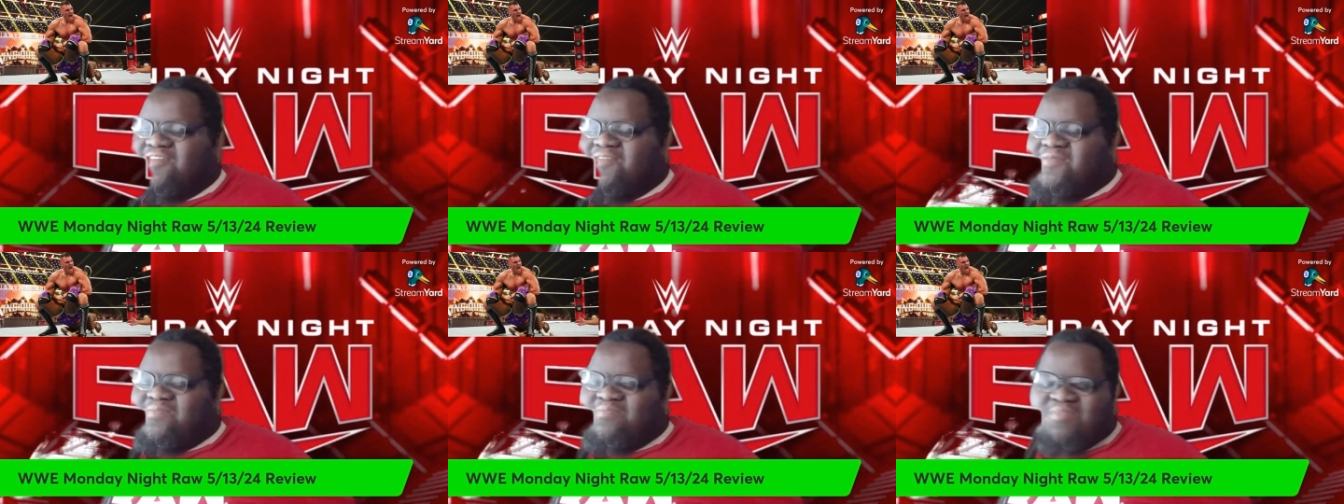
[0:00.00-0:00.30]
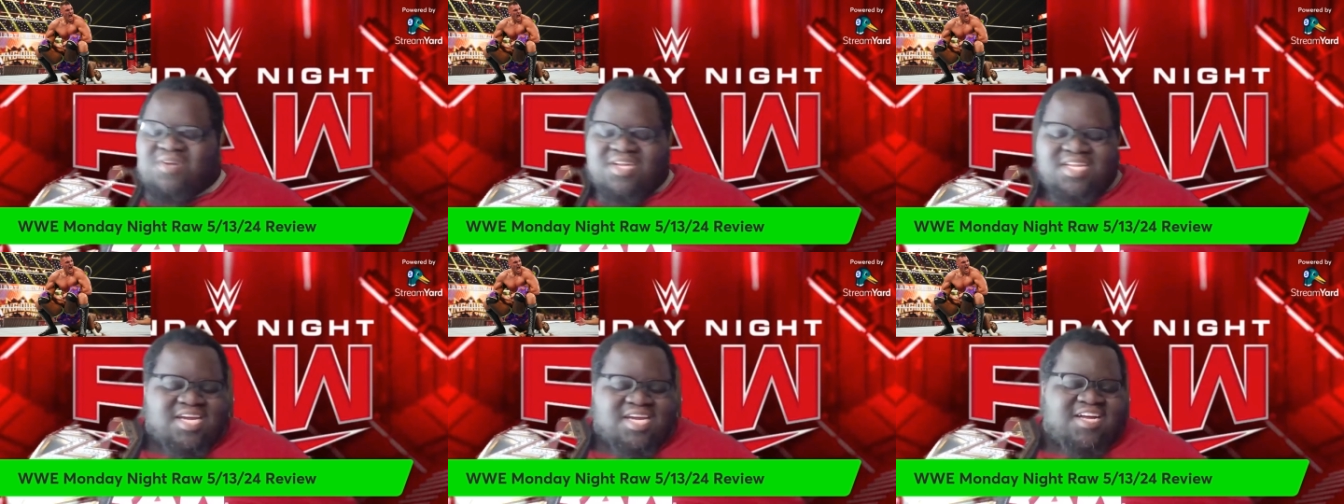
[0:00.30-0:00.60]

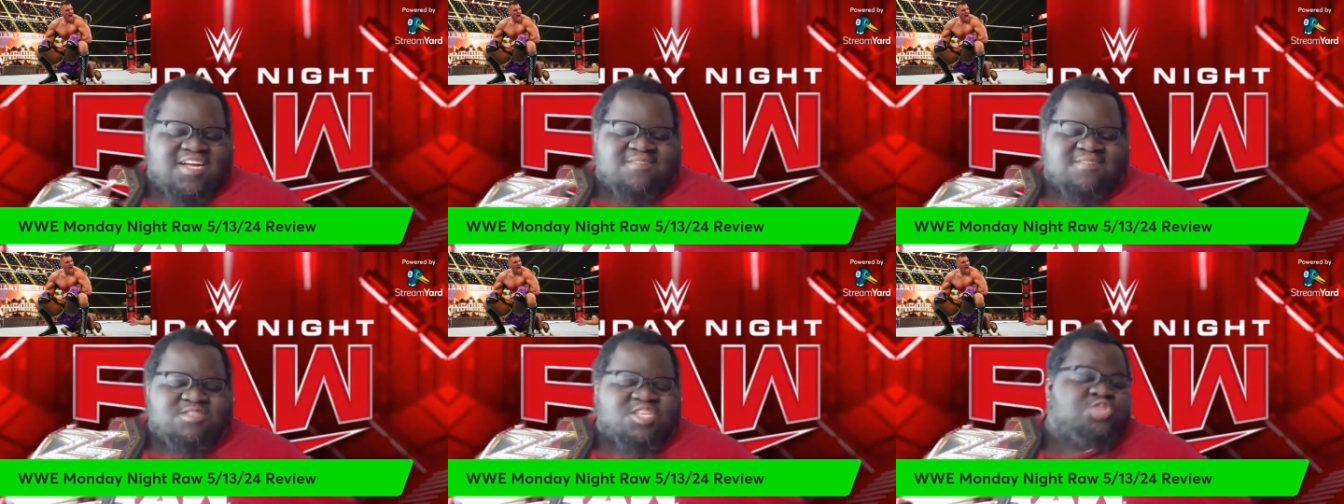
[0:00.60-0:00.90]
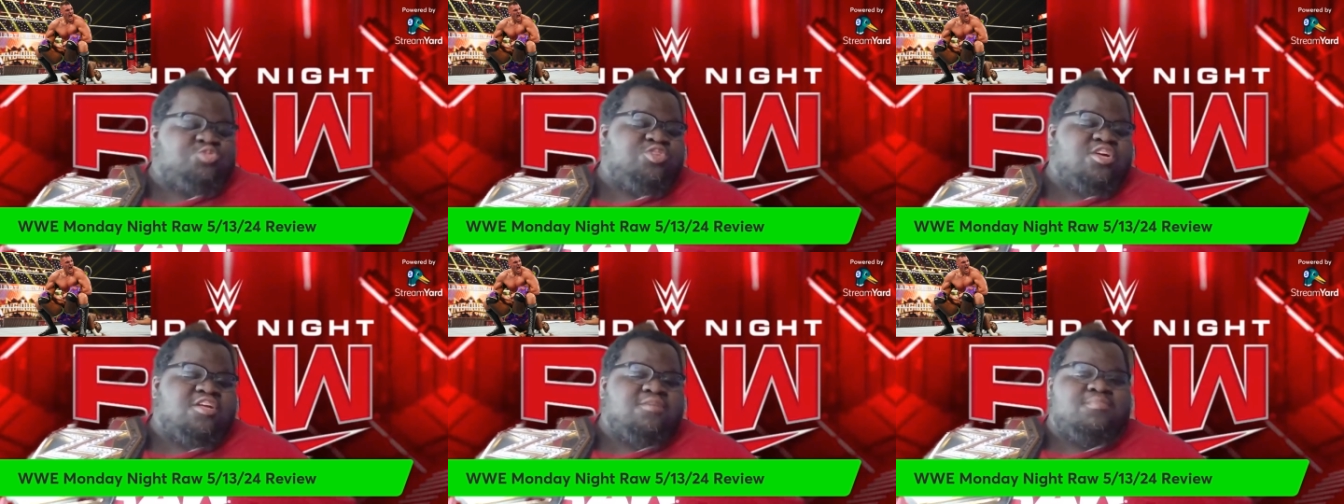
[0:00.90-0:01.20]
But this
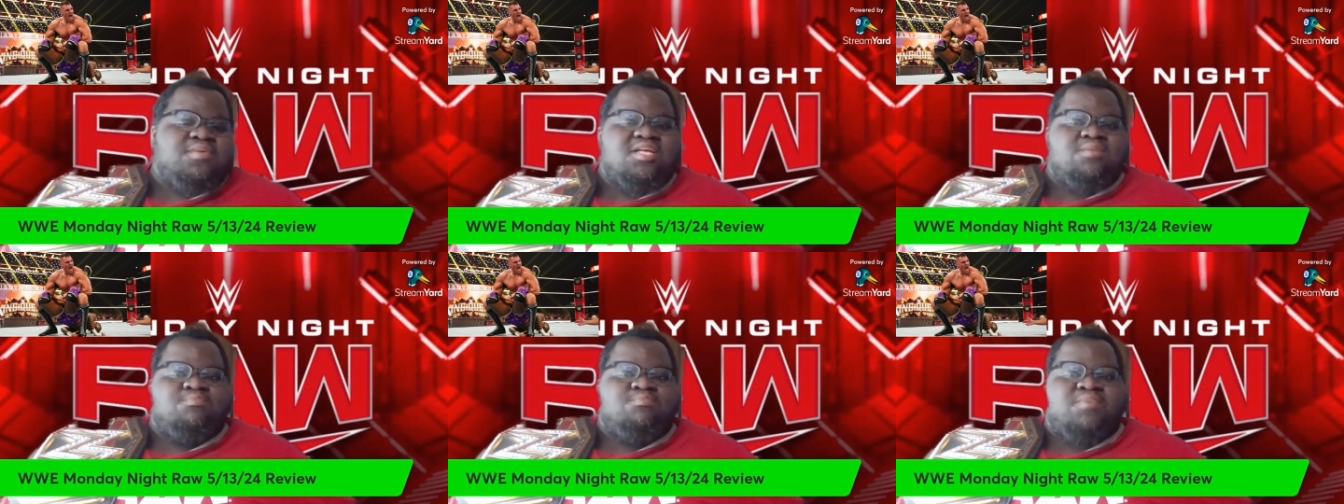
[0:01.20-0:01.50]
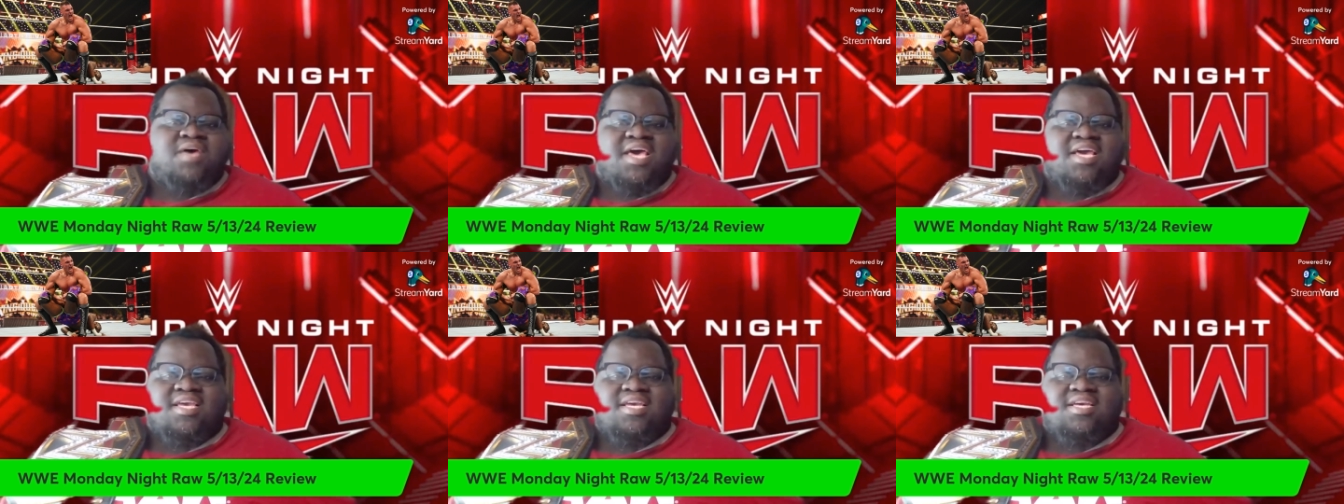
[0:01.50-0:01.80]
wouldn't be
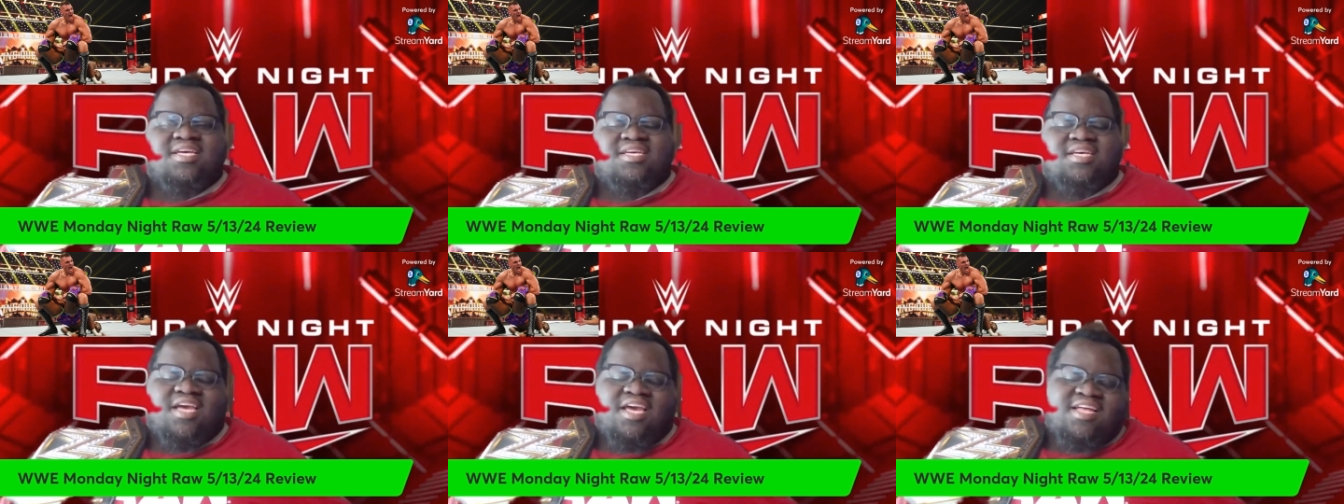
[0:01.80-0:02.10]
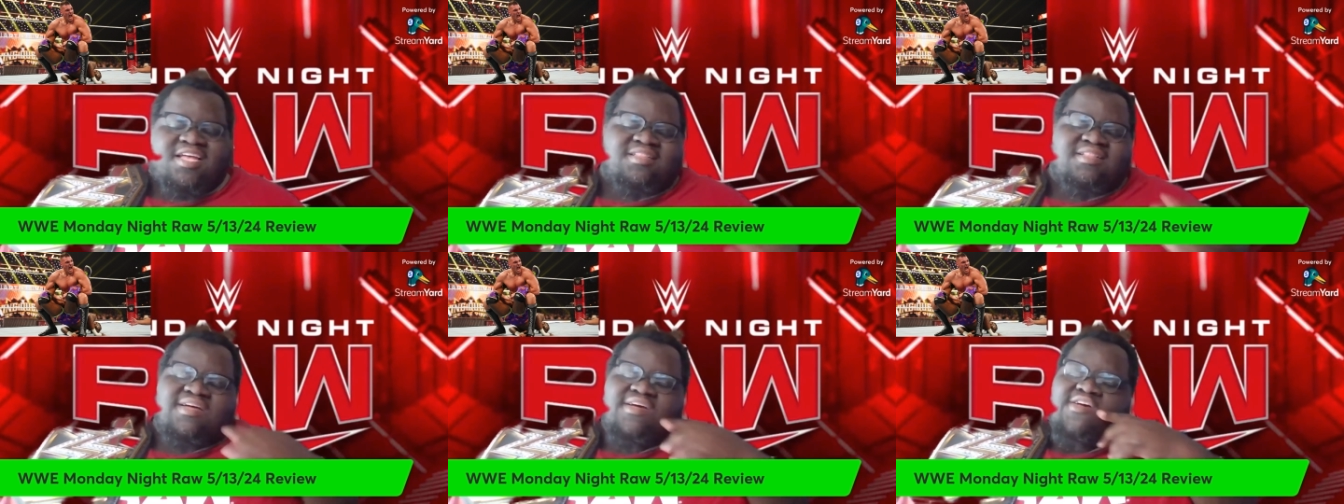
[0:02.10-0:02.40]
Becky
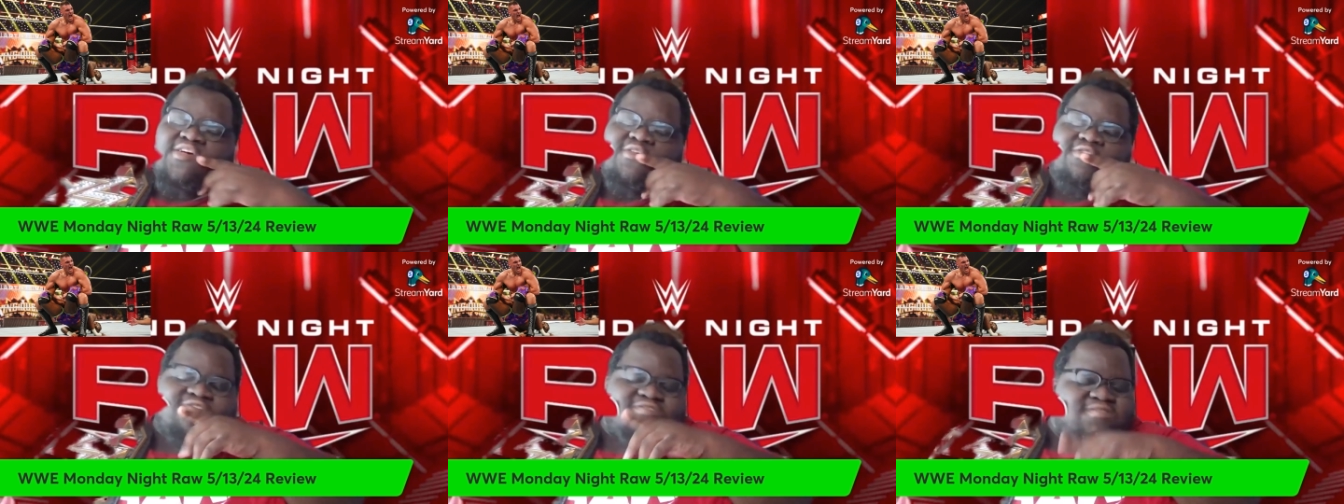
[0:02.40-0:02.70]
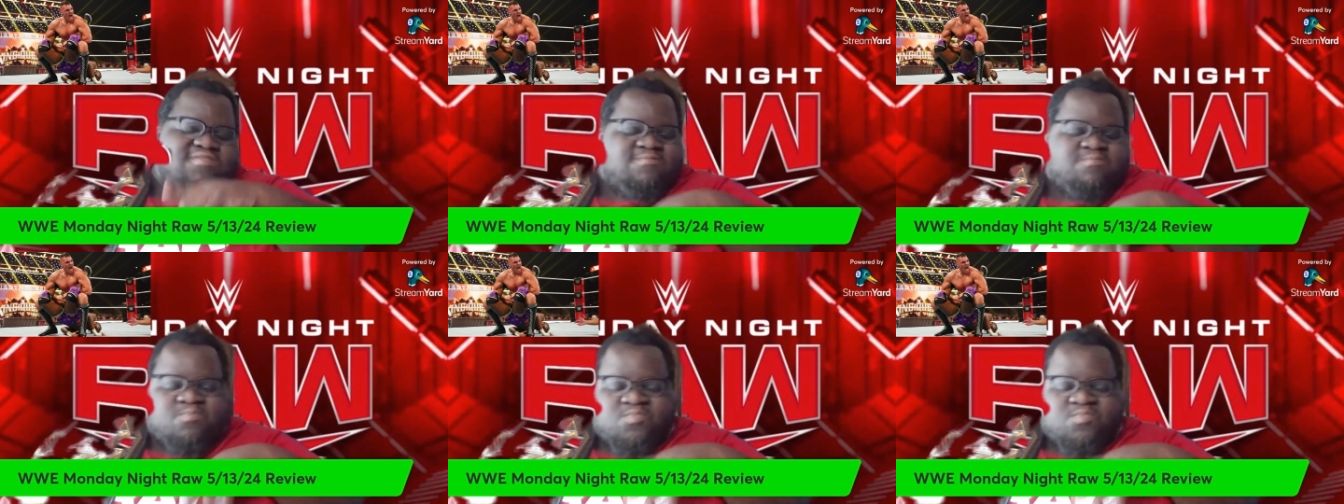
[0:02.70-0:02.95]
and Liv's